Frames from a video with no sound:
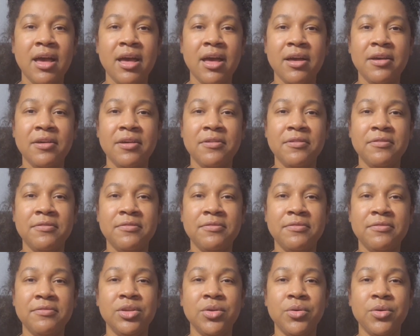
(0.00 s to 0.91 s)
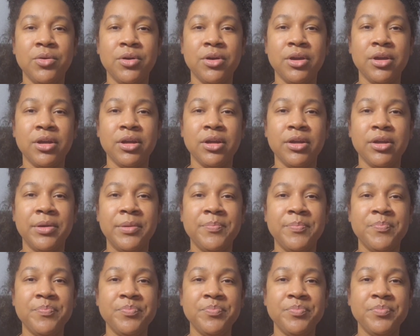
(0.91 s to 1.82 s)
of your
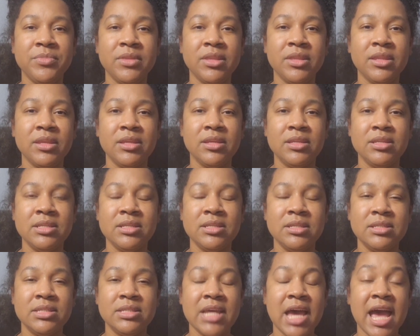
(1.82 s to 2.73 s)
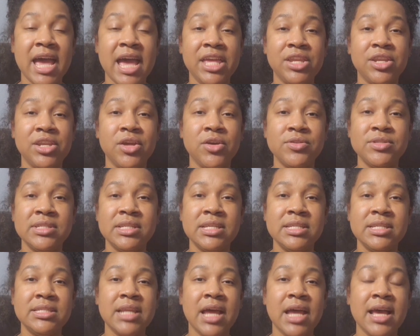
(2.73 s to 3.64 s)

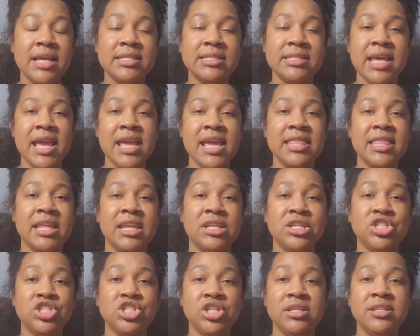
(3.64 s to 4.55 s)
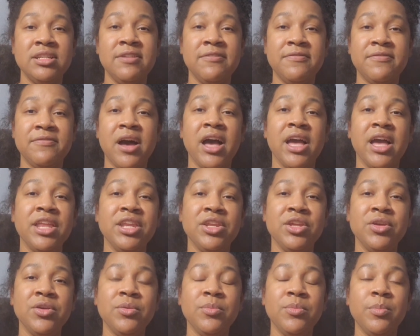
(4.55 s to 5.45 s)
diagnosis. Not saying that it should define
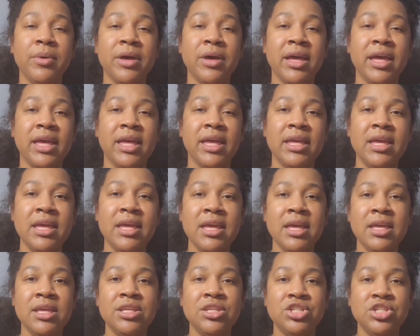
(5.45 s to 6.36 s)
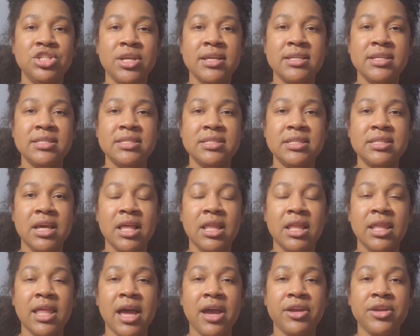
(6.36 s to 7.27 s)
you, but just
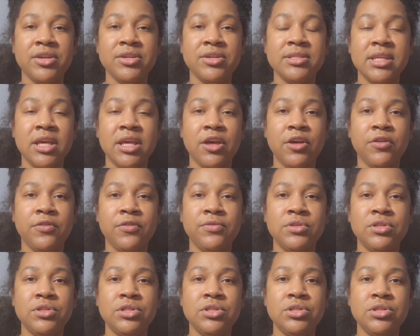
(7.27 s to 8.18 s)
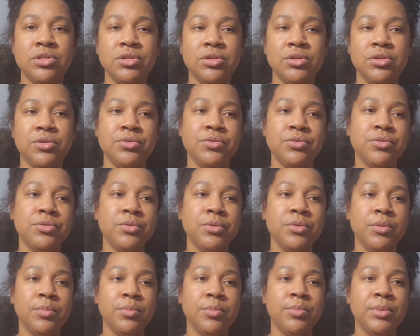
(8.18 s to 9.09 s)
allow yourself
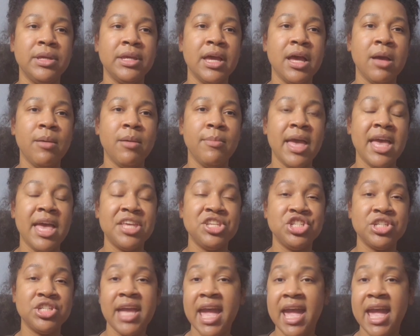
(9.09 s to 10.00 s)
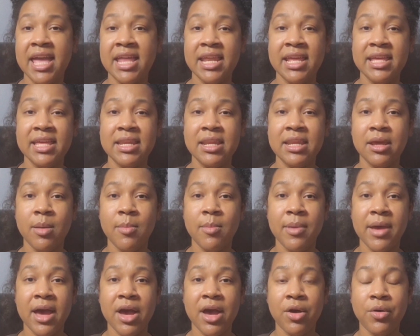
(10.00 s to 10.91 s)
to become educated
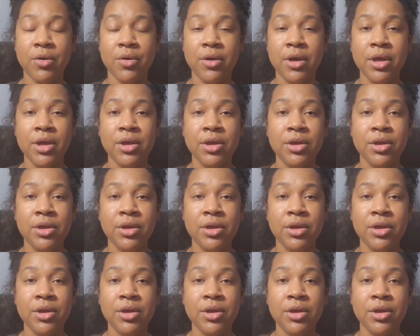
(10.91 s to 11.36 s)
about